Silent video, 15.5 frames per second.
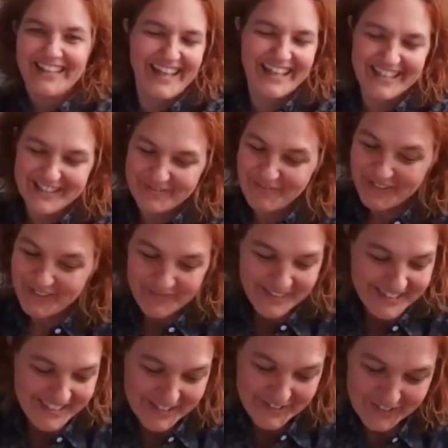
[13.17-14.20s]

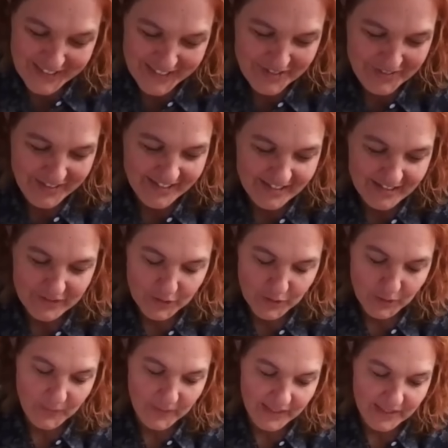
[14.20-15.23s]
My general advice is
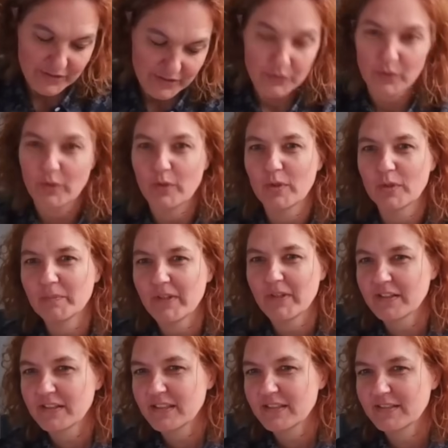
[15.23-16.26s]
always to all
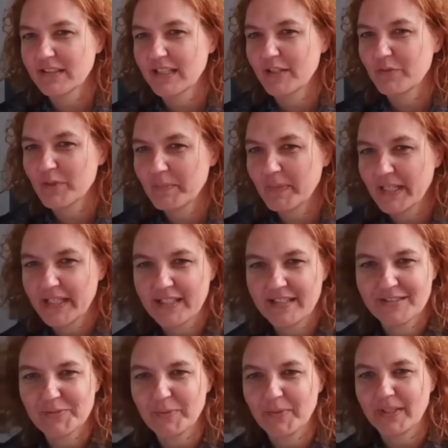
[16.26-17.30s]
parties in every
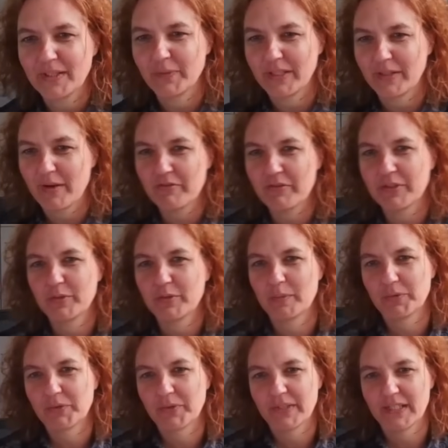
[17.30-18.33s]
place, wherever you
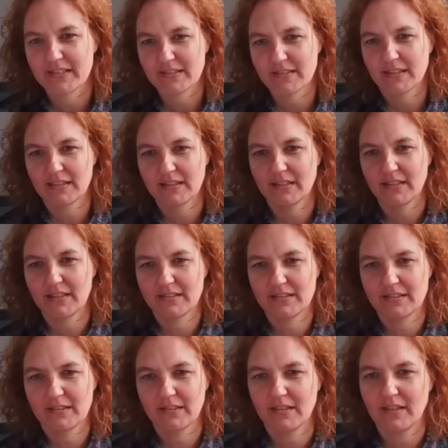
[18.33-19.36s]
operate in
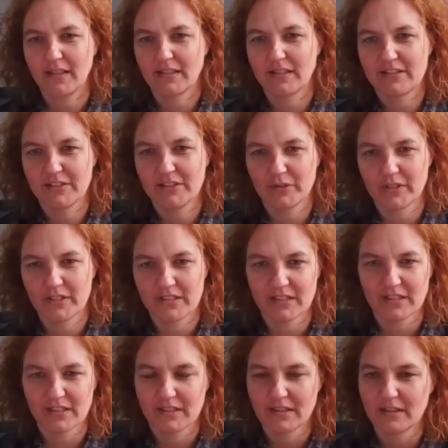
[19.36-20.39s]
this energy
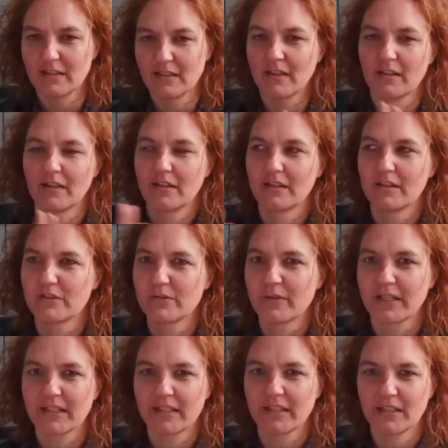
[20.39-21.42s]
origin
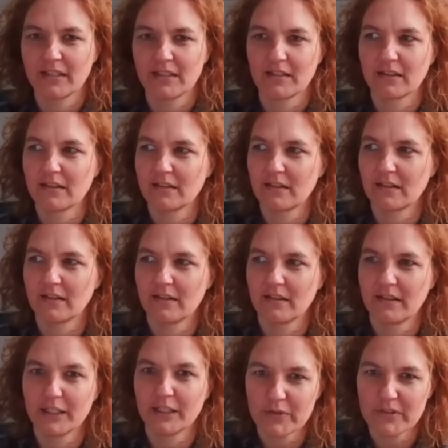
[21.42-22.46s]
tracking
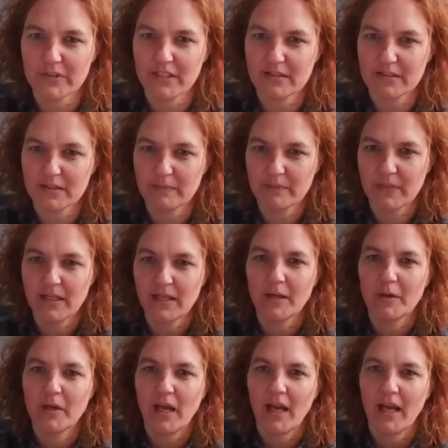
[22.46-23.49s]
ecosystem,
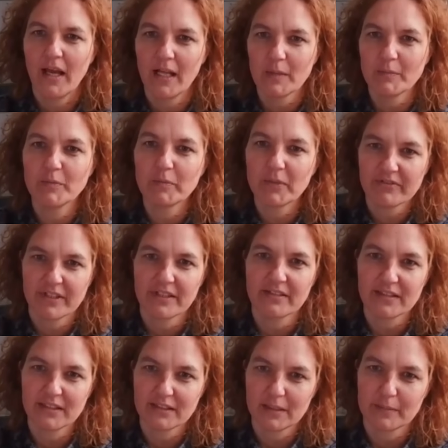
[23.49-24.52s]
help
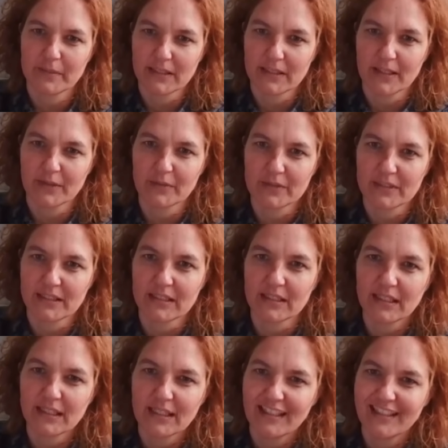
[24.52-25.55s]
preventing double counting.
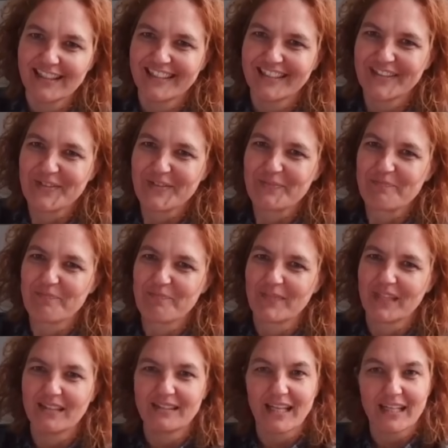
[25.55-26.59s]

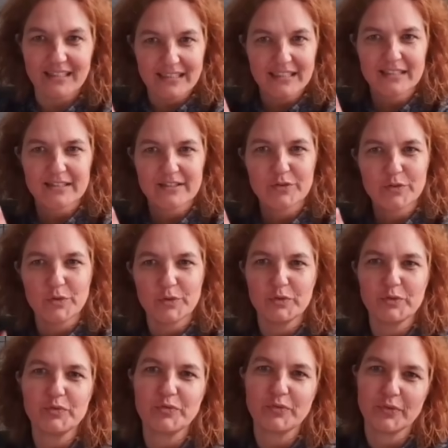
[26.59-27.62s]
That is
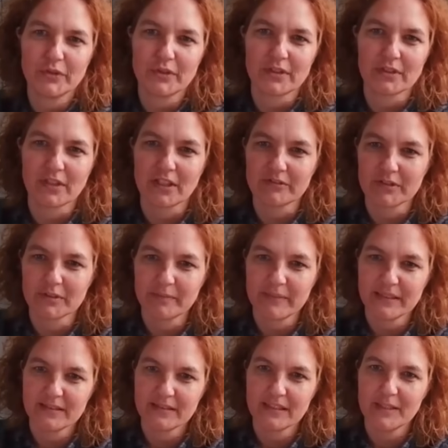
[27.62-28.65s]
true for
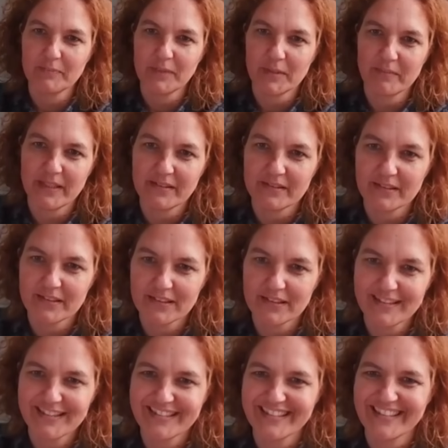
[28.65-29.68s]
governmental
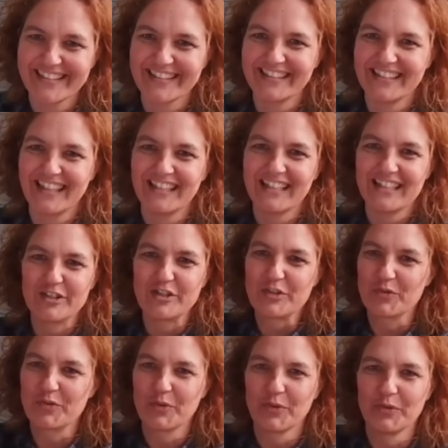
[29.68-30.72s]
implementers, that
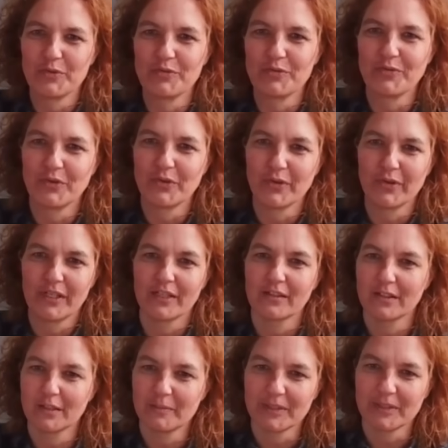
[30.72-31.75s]
is true for
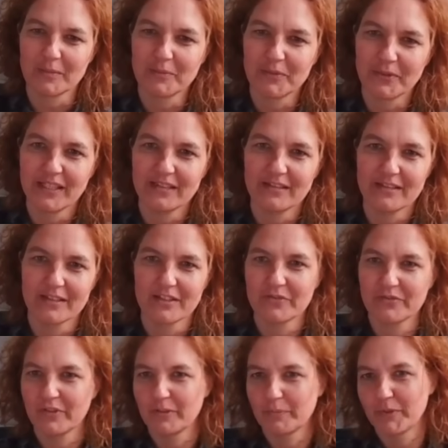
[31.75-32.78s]
economic operators,
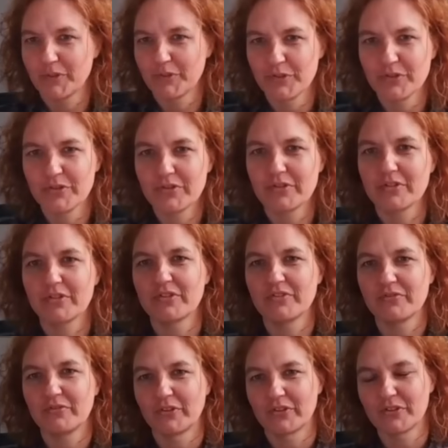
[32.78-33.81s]
for producers,
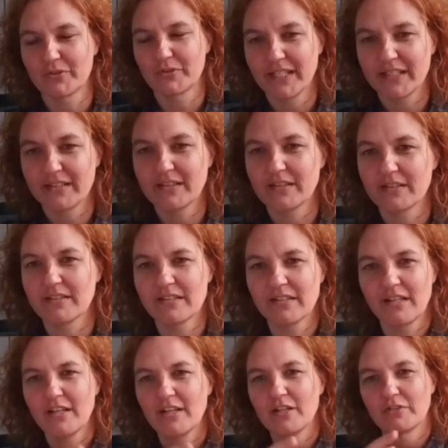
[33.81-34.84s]
for traders,
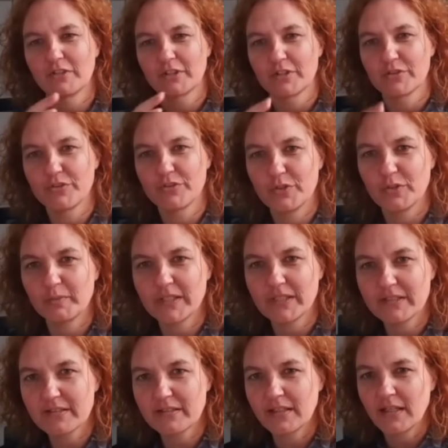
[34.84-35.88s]
for
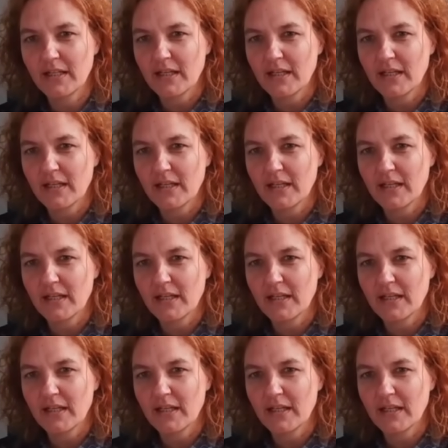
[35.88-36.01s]
consumers.